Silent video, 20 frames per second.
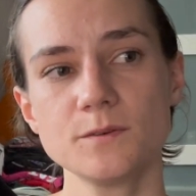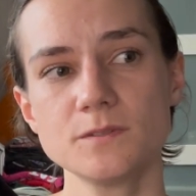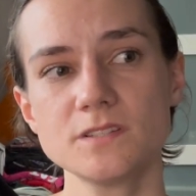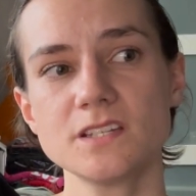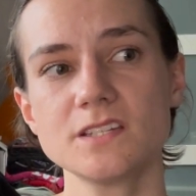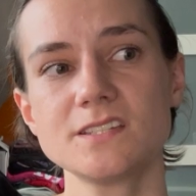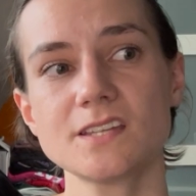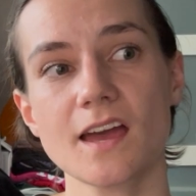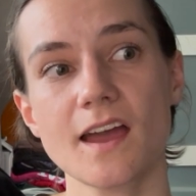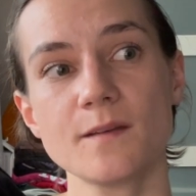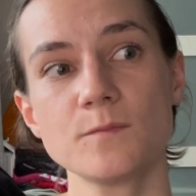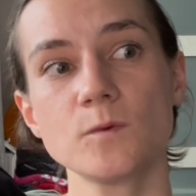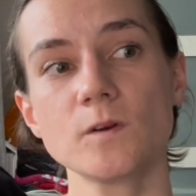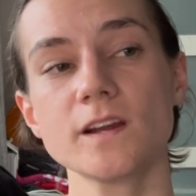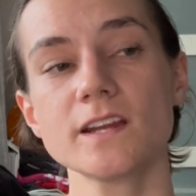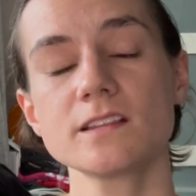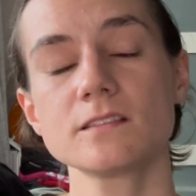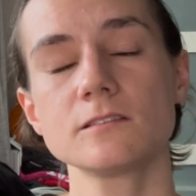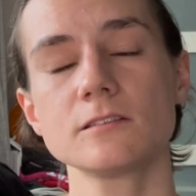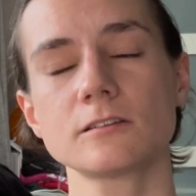time where
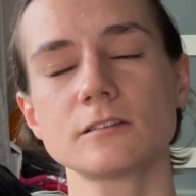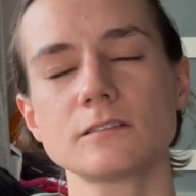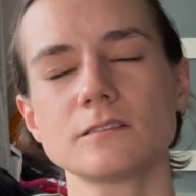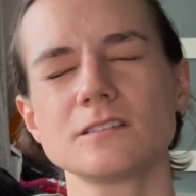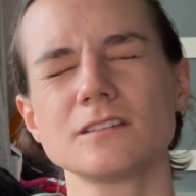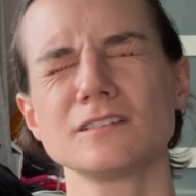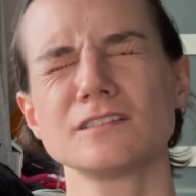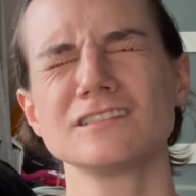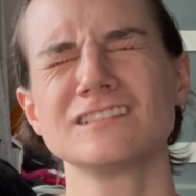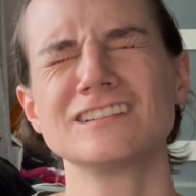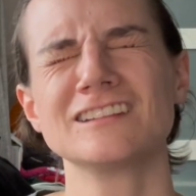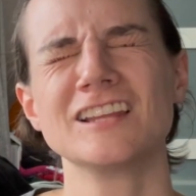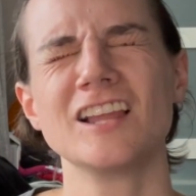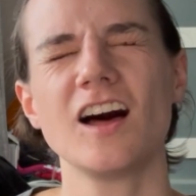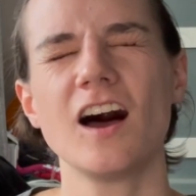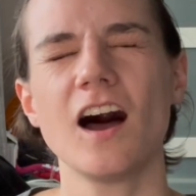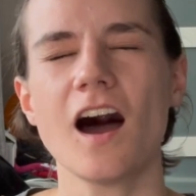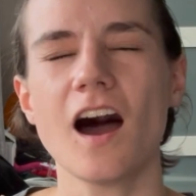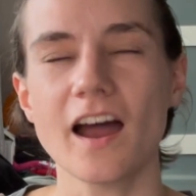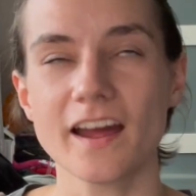I learned a
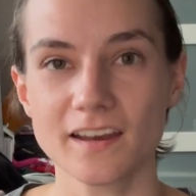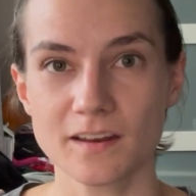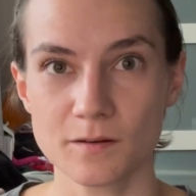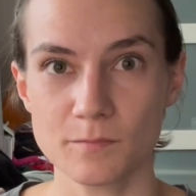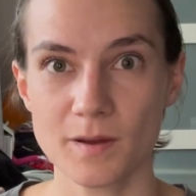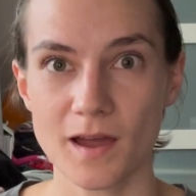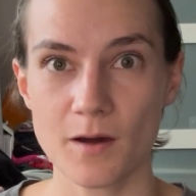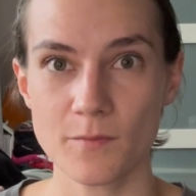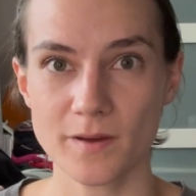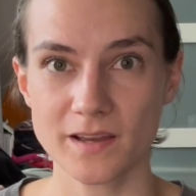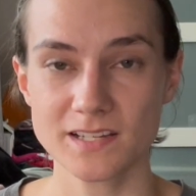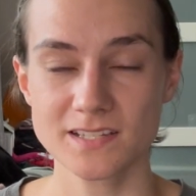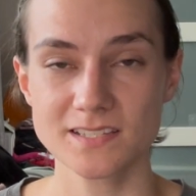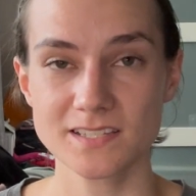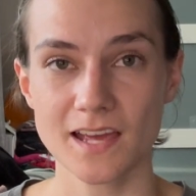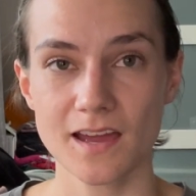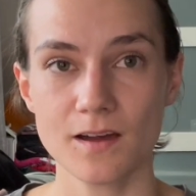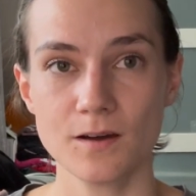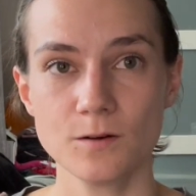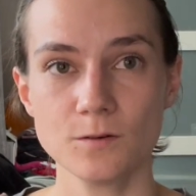lot about
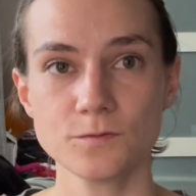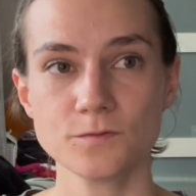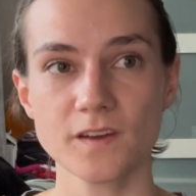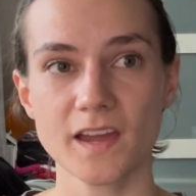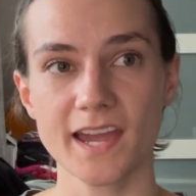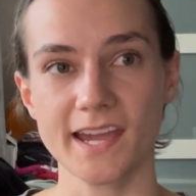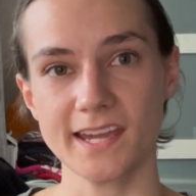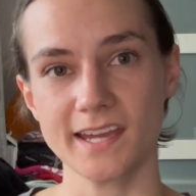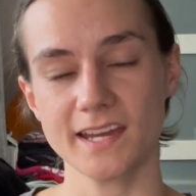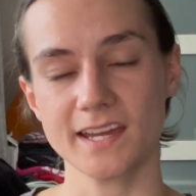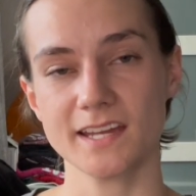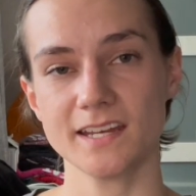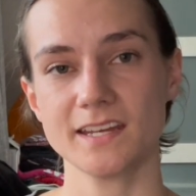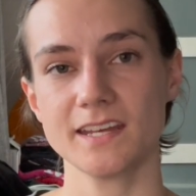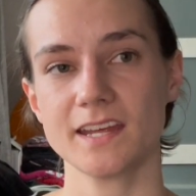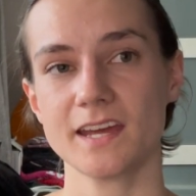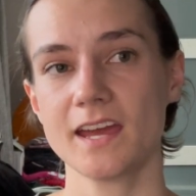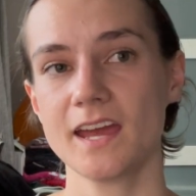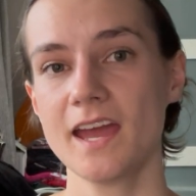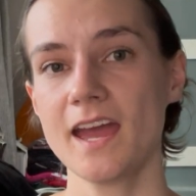myself, and
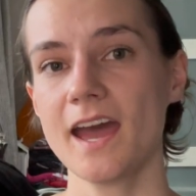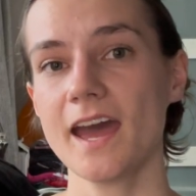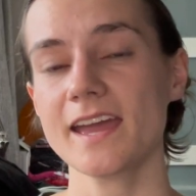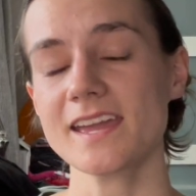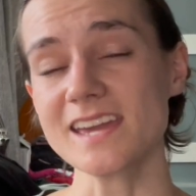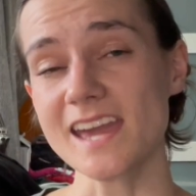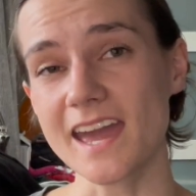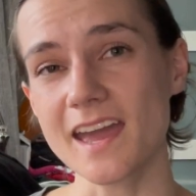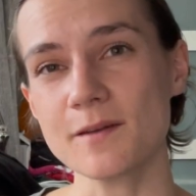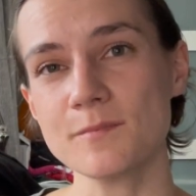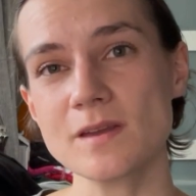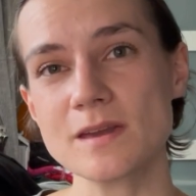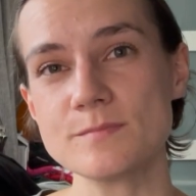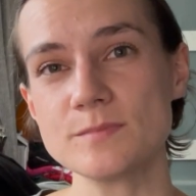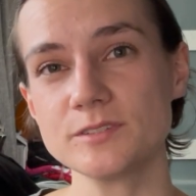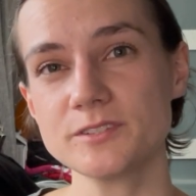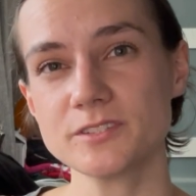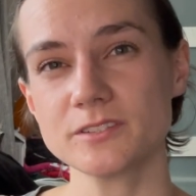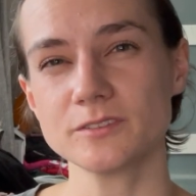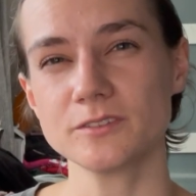I am able
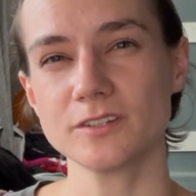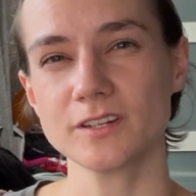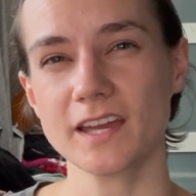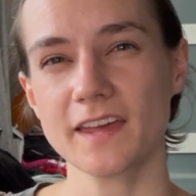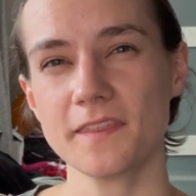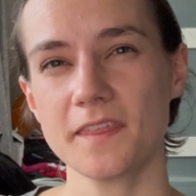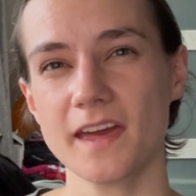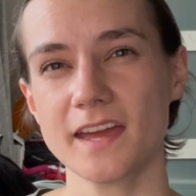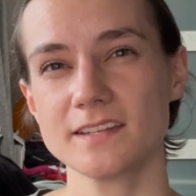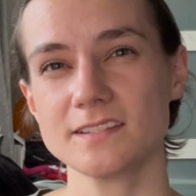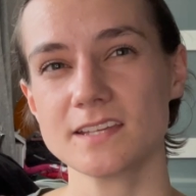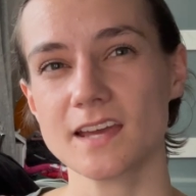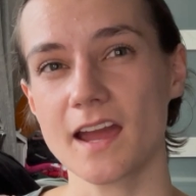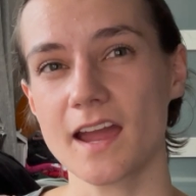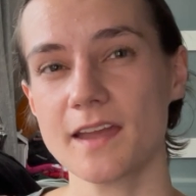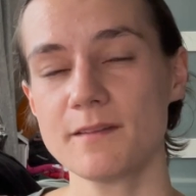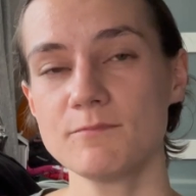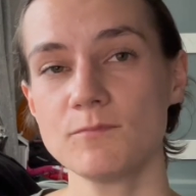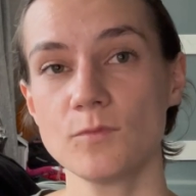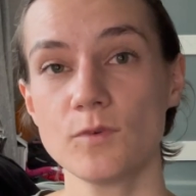to look at that
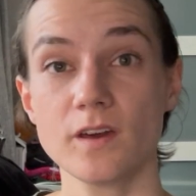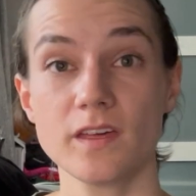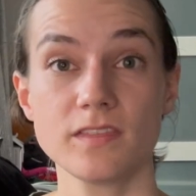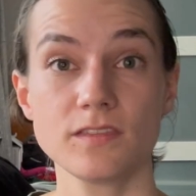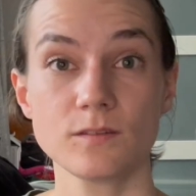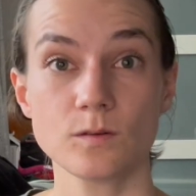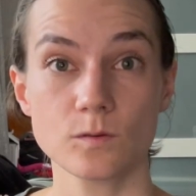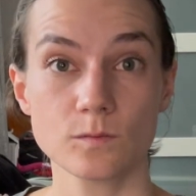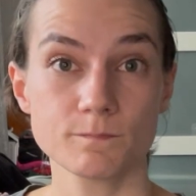time with